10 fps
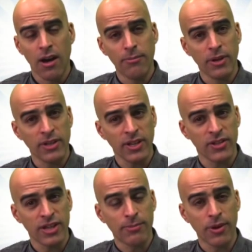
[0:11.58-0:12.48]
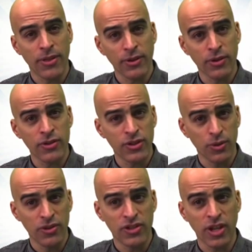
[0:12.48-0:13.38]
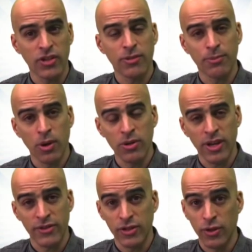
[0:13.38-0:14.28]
On Monday, December 3rd, students staged a protest,